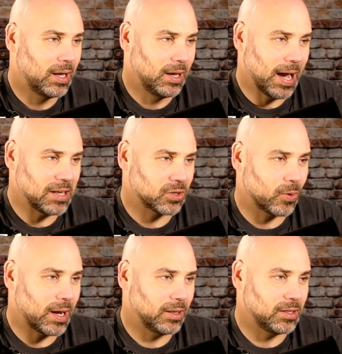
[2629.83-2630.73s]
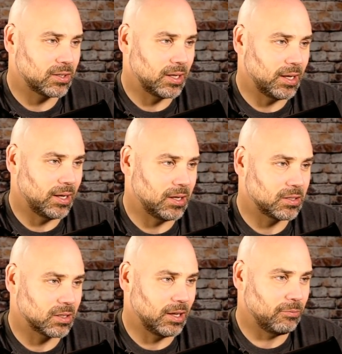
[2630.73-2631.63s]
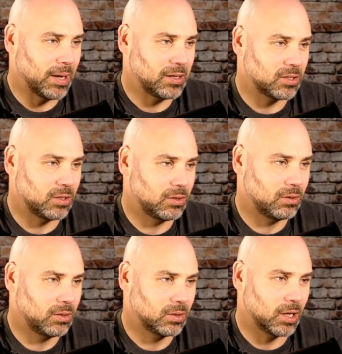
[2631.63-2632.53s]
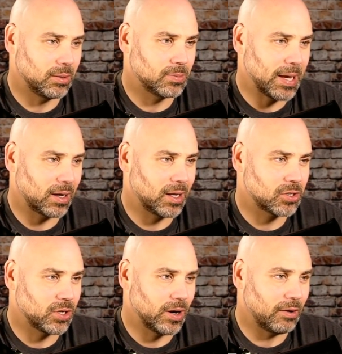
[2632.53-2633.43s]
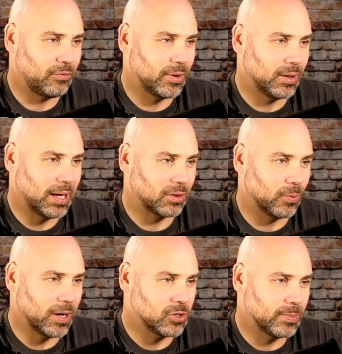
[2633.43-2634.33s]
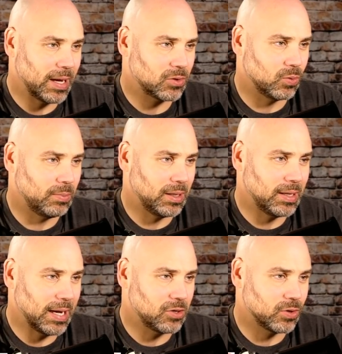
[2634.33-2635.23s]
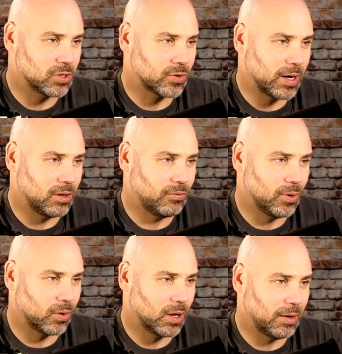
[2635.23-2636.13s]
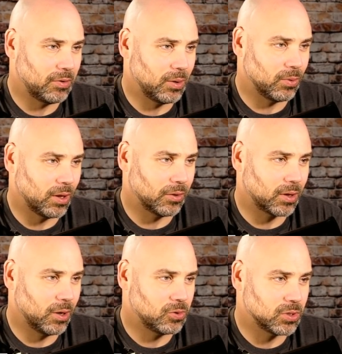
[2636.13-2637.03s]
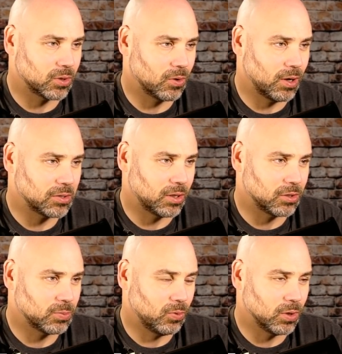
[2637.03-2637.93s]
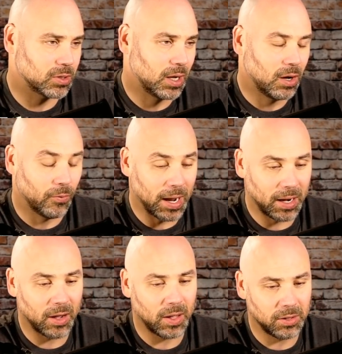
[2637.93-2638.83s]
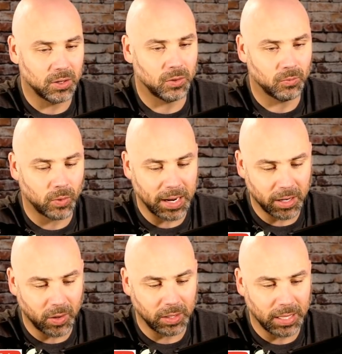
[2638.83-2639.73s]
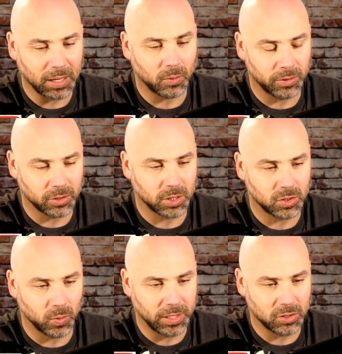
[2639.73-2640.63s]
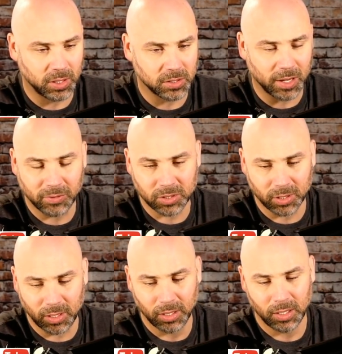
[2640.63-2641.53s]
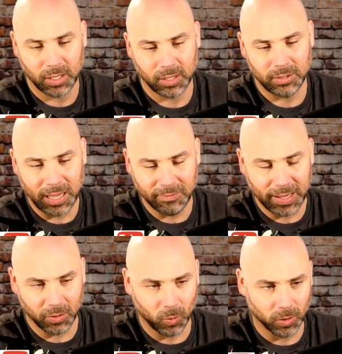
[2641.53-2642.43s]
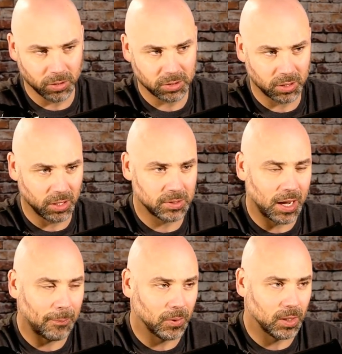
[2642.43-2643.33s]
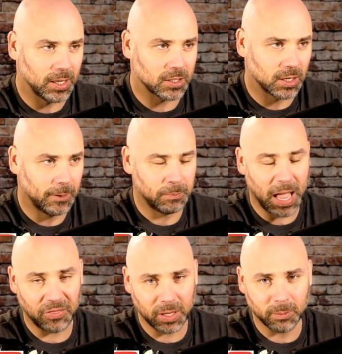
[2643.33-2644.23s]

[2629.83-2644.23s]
Isaac Riley says, if Mason comes back next year, I feel like the Razorbacks would be dangerous. Trey, do you feel confident with all the coaches across all sports? Right now I do. Right now I like where their situation is. Obviously, Dave Van Horn's going to top the list. I think